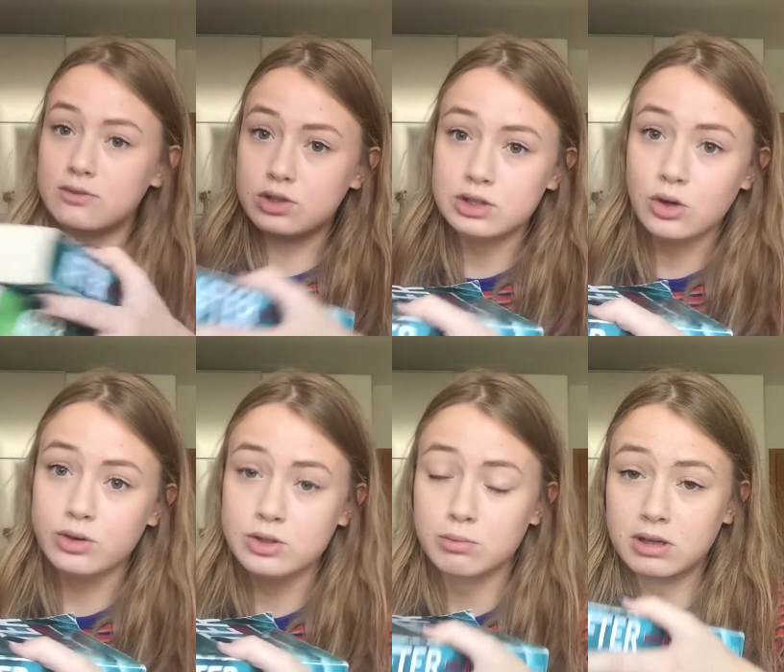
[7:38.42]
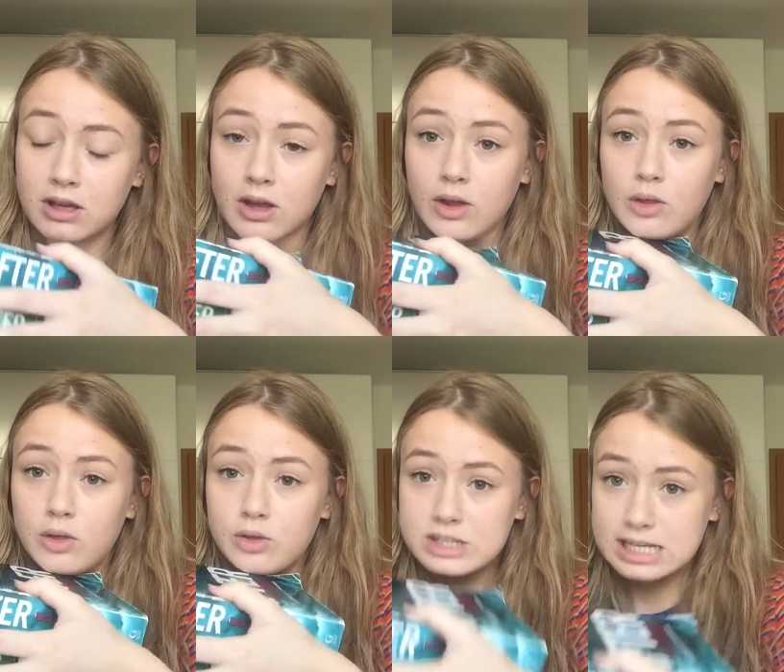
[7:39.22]
if she's going to be
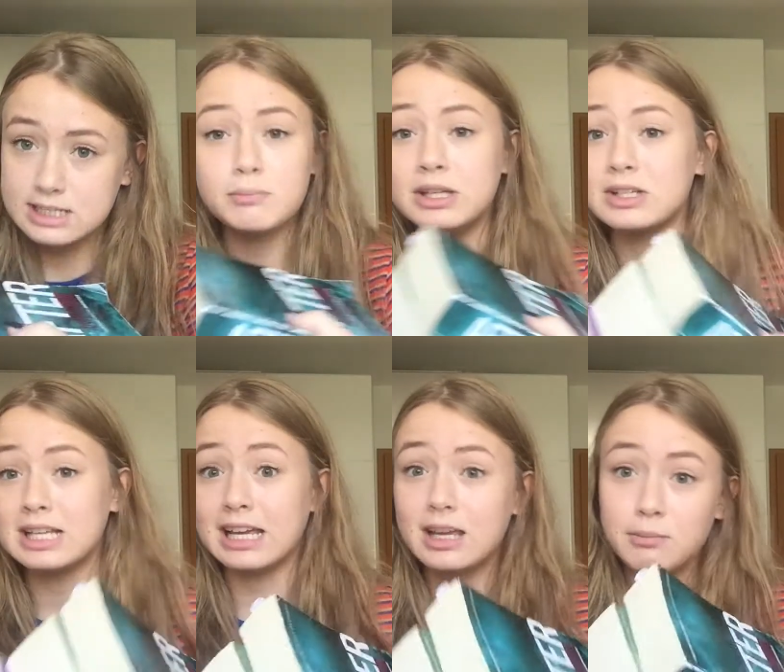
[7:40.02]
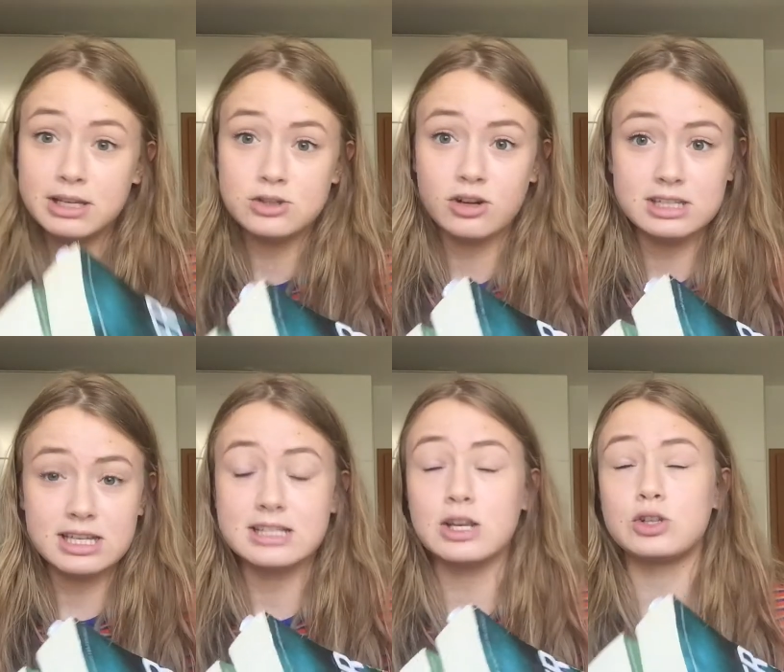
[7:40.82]
Tessa because I can picture as
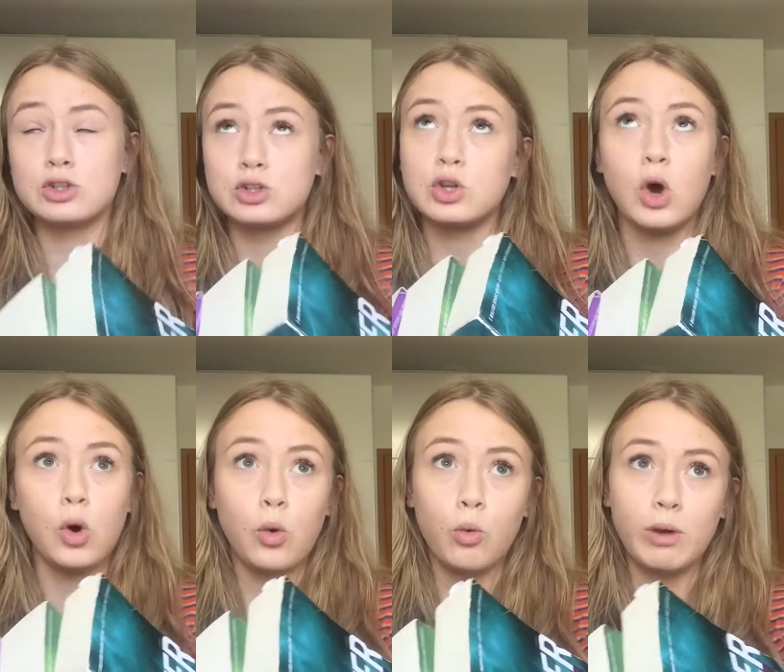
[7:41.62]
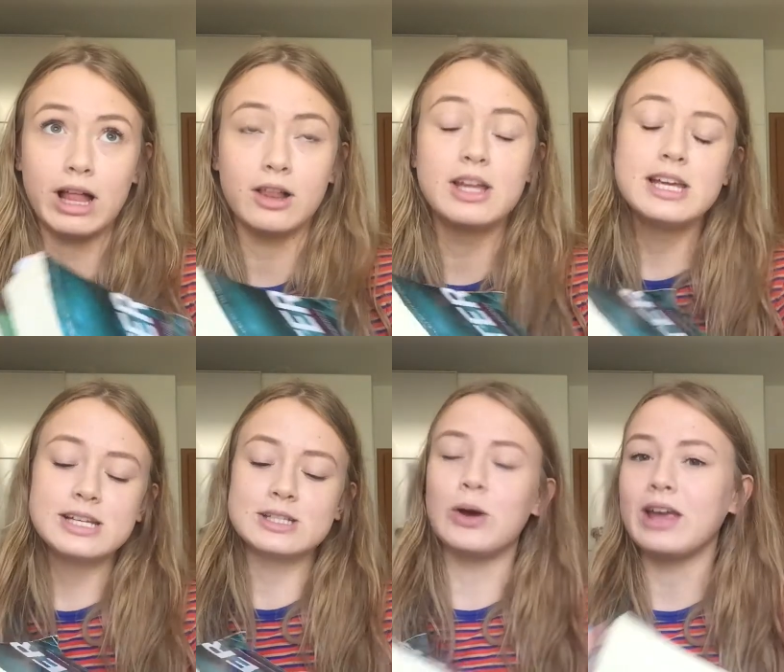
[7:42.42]
Tessa so well.
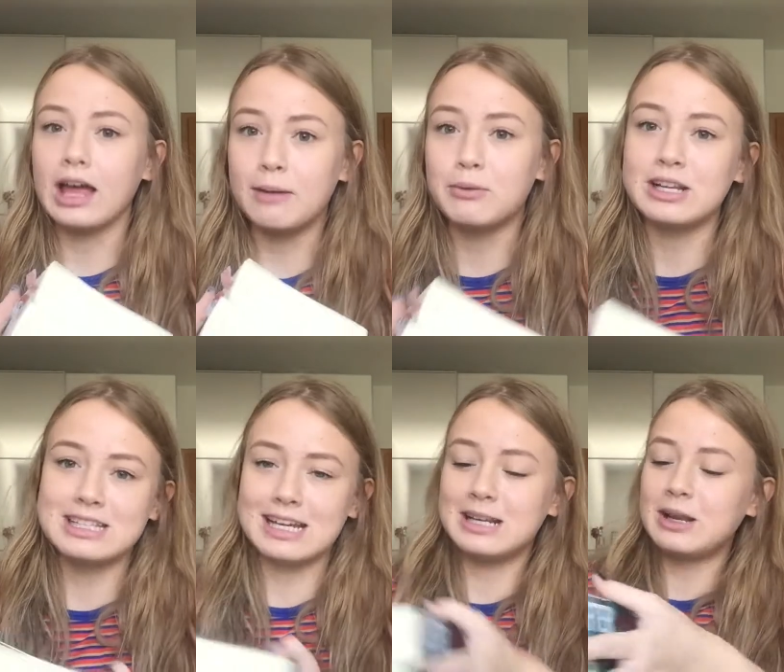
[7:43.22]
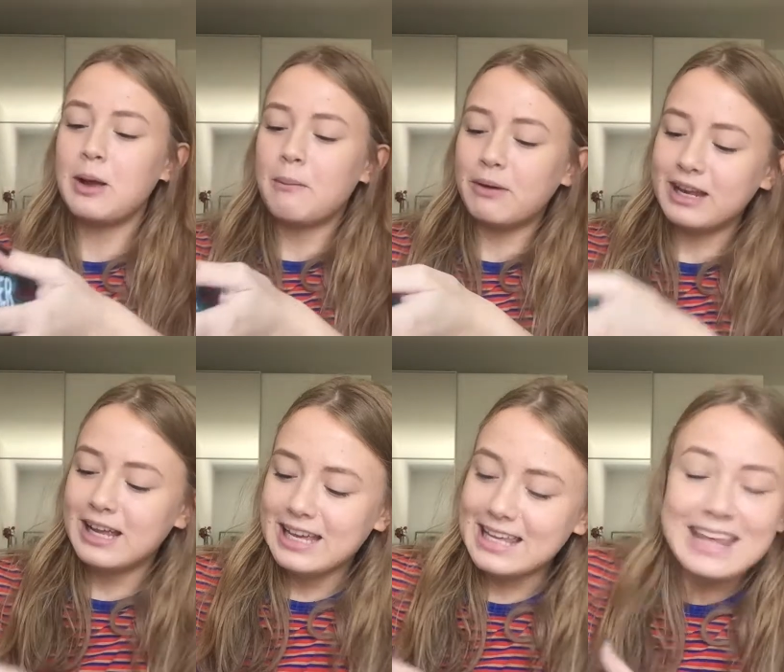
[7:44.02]
So yeah, I'm pretty excited. But
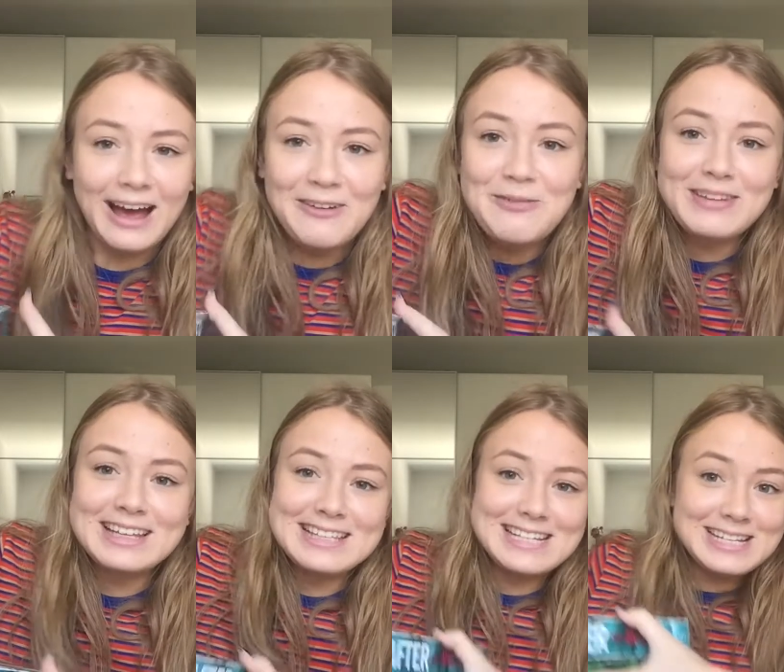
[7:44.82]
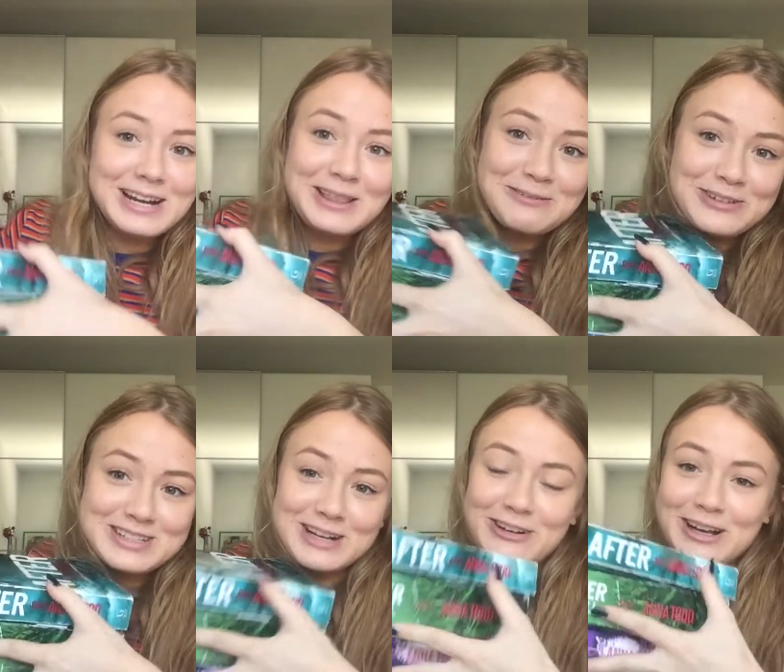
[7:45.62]
yeah, these are the
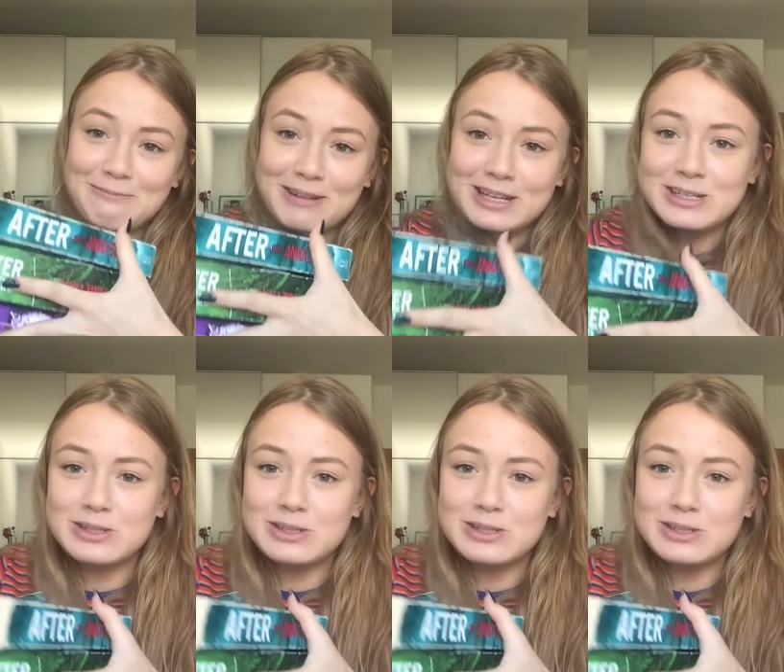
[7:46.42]
books I recommended